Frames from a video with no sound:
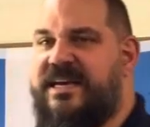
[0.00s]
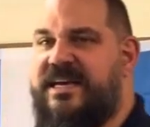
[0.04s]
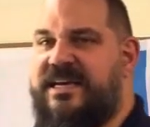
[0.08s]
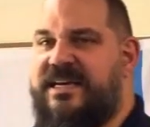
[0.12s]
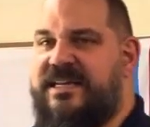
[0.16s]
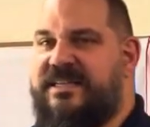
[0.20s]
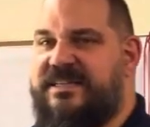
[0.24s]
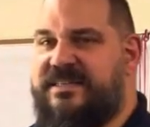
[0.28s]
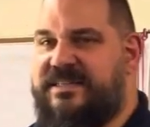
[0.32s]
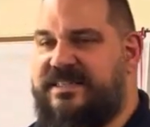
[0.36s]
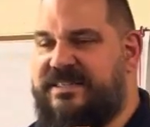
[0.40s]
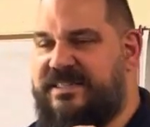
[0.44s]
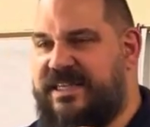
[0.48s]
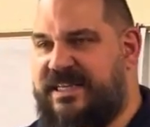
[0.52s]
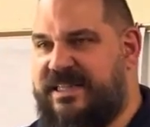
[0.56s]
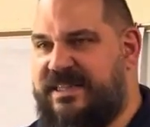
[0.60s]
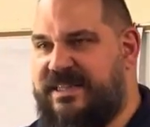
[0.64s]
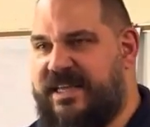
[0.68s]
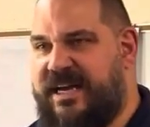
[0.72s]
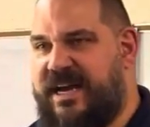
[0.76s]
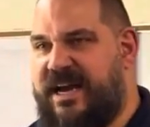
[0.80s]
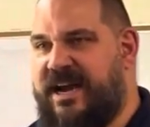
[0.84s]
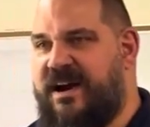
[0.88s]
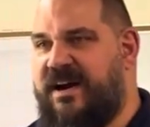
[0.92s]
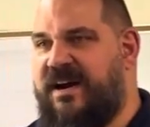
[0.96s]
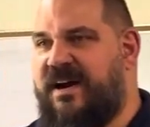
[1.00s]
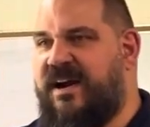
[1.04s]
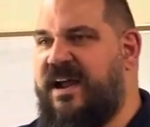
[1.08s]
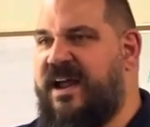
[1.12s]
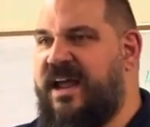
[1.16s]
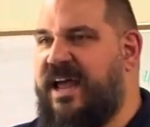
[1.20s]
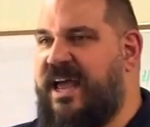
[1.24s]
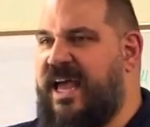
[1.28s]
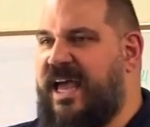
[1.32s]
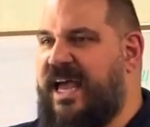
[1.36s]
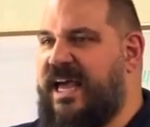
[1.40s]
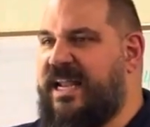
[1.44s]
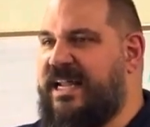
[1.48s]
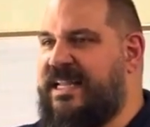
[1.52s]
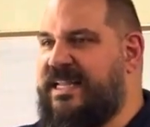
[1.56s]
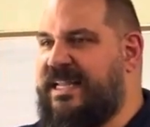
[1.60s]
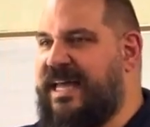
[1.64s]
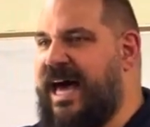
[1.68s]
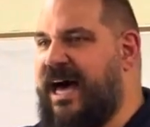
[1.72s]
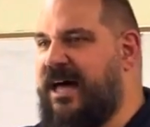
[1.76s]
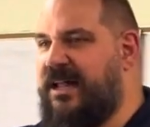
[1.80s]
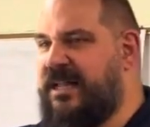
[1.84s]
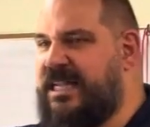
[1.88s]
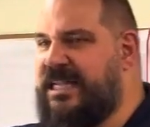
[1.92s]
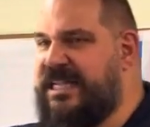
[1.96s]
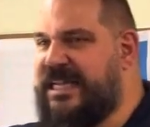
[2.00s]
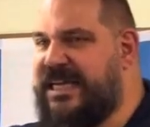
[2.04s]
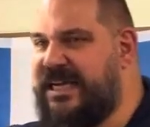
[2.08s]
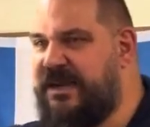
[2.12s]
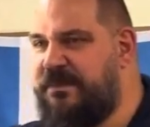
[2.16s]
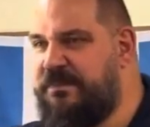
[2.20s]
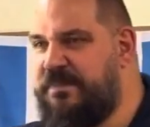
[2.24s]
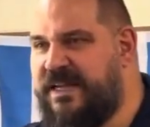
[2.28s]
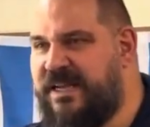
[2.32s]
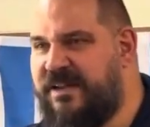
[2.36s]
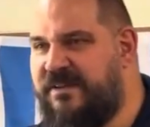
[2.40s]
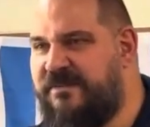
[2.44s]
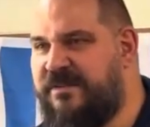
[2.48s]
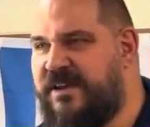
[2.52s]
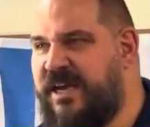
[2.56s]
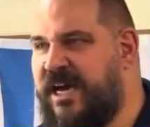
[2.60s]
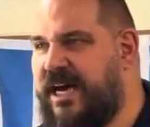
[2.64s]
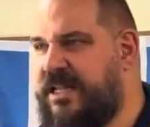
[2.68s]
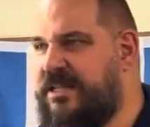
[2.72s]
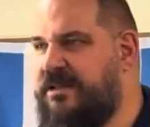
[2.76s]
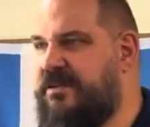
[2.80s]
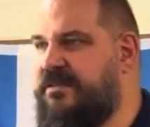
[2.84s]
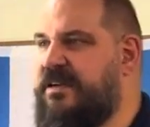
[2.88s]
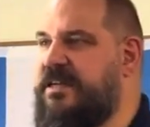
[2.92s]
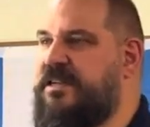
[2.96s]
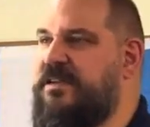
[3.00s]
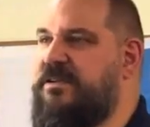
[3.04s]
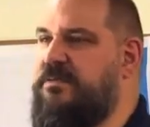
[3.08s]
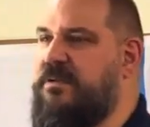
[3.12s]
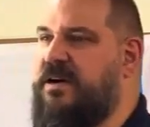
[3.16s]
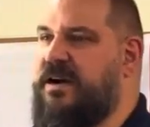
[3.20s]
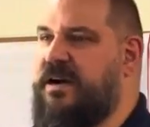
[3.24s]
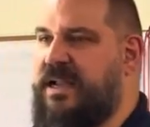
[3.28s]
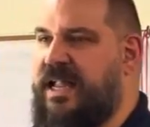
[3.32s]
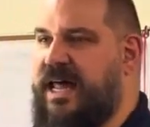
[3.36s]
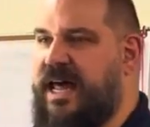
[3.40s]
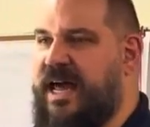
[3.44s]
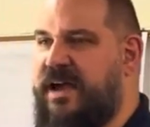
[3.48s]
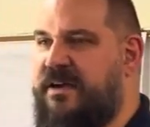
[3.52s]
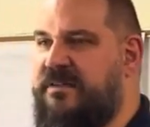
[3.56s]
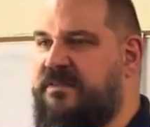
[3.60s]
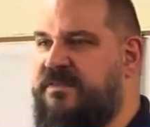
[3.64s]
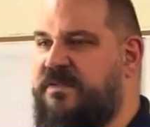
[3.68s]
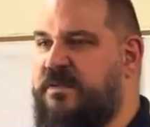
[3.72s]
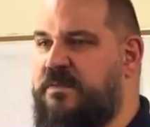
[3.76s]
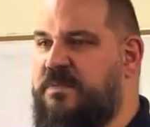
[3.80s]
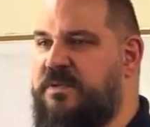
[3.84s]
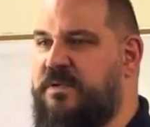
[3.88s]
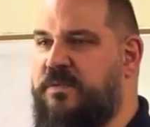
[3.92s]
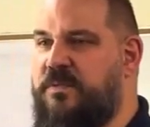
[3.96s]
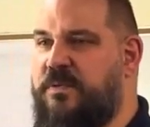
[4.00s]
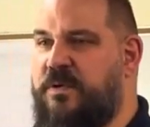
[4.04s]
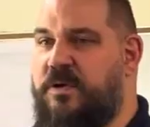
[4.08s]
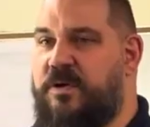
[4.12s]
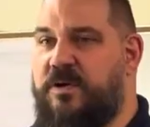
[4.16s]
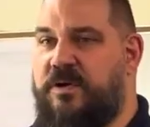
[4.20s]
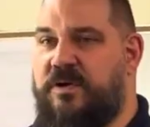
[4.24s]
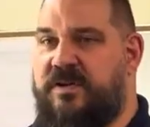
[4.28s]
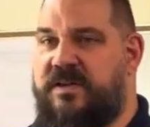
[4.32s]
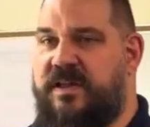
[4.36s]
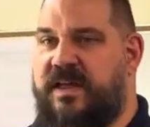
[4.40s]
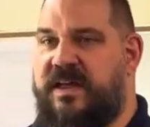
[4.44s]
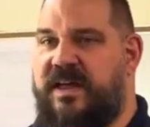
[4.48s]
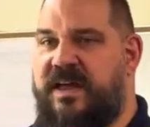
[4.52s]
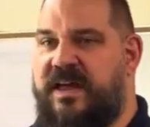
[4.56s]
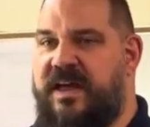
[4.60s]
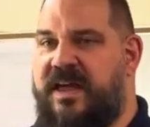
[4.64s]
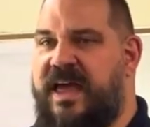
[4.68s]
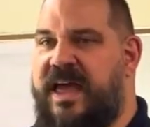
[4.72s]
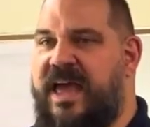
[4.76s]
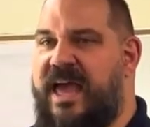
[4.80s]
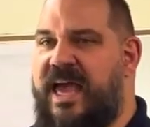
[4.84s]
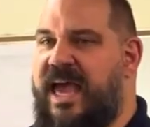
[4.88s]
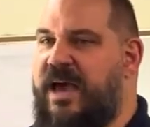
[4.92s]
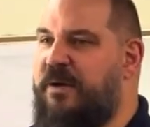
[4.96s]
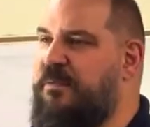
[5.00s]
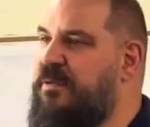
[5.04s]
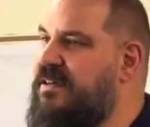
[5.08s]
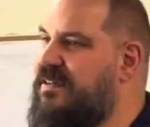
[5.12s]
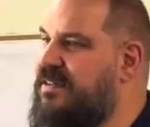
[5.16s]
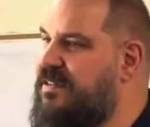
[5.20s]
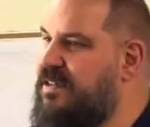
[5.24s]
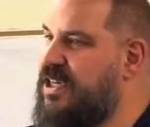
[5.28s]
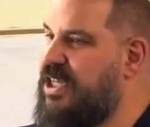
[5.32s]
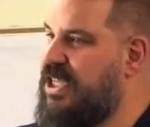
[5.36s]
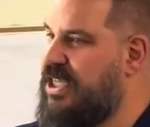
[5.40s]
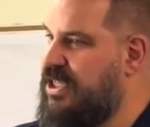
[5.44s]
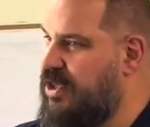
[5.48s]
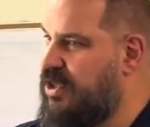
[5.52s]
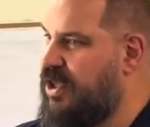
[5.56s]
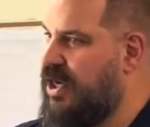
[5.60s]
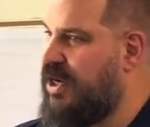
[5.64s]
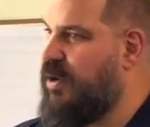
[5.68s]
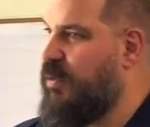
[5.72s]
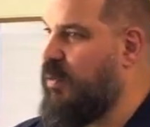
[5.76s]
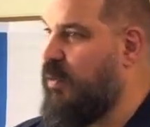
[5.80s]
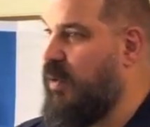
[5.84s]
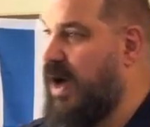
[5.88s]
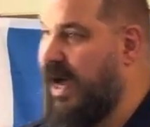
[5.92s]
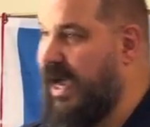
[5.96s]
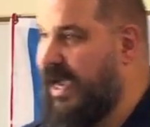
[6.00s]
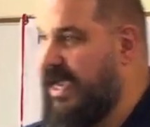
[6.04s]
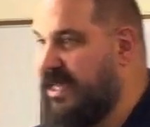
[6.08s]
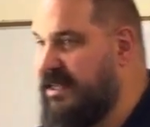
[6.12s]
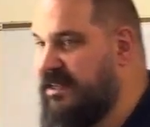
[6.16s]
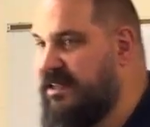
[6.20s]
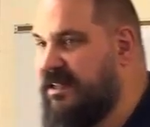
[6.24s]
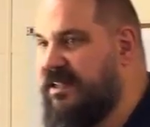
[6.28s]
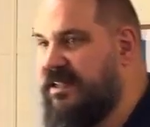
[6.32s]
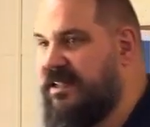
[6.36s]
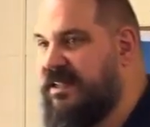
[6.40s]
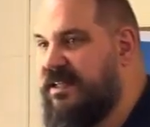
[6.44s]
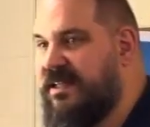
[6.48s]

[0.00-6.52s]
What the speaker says: to sit there and allow a little bit of color into our lives from the world. And we still look white.